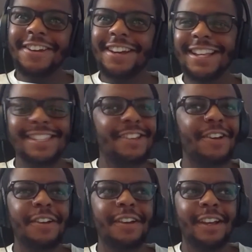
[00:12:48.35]
And
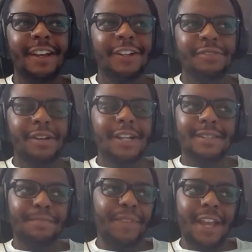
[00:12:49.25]
so
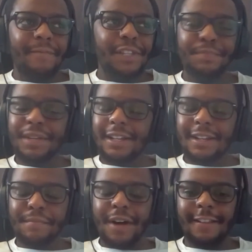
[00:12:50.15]
just being in
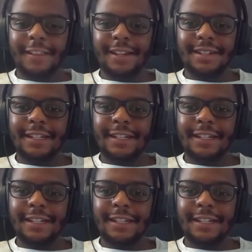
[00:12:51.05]
part of London